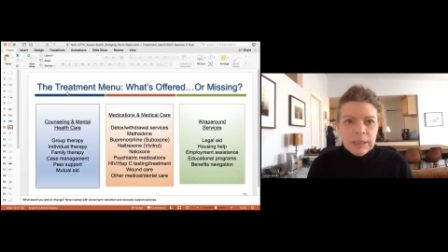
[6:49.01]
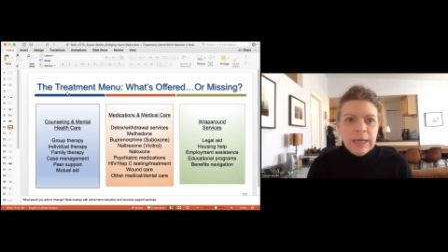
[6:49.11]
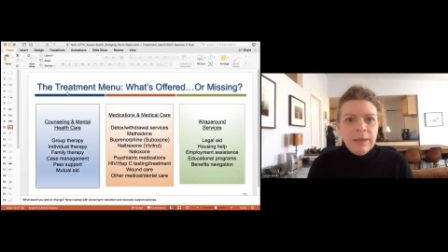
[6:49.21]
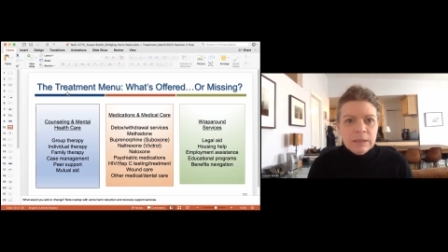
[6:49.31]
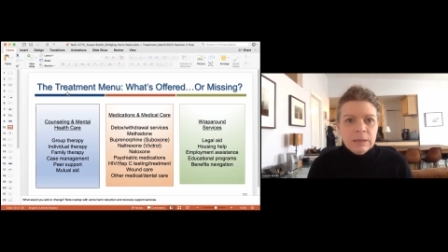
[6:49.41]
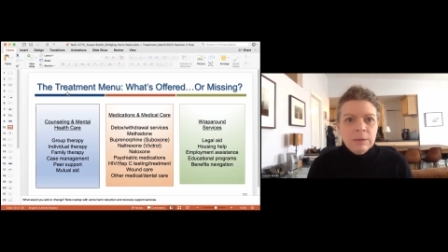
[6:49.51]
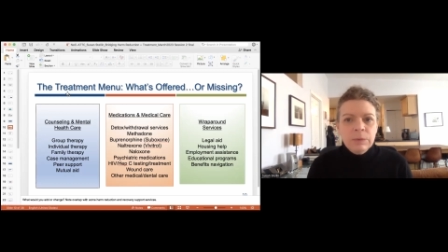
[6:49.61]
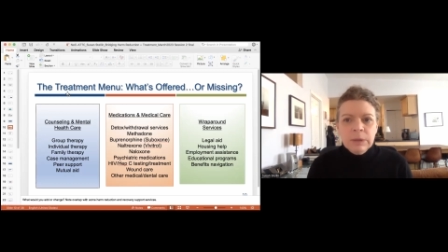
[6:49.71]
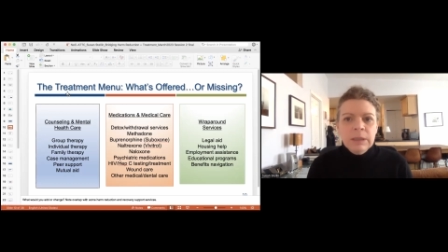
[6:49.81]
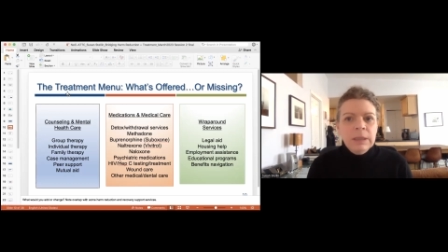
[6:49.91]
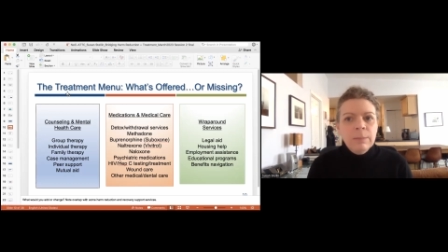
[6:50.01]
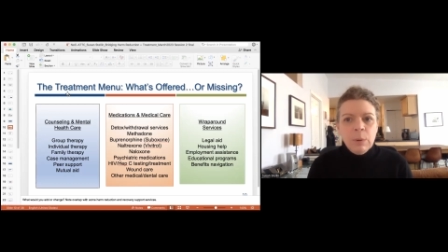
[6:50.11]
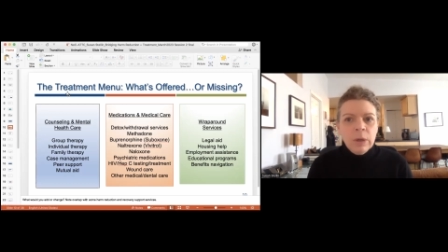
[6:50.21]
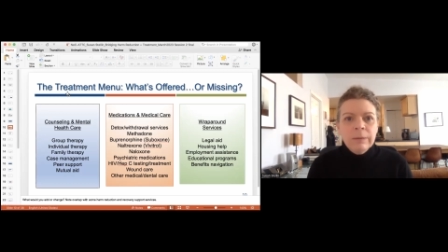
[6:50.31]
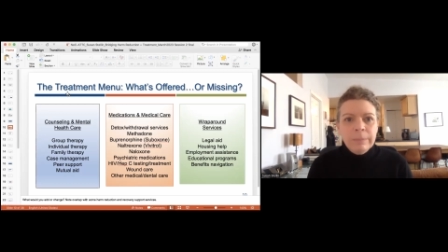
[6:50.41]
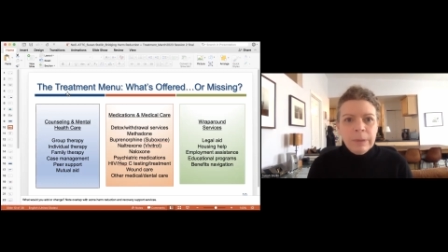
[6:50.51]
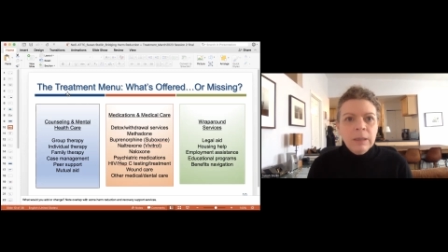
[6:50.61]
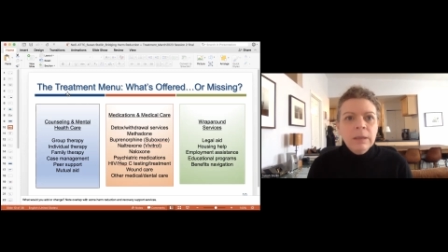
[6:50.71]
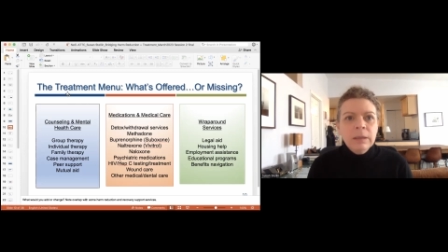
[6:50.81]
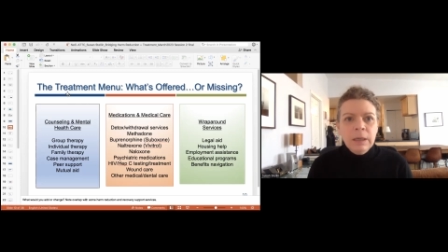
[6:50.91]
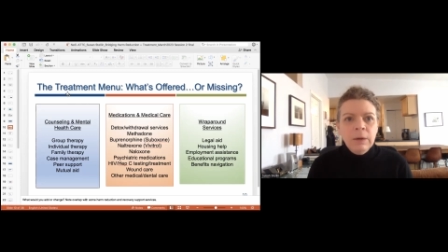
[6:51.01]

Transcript: Yeah, that's a really important part,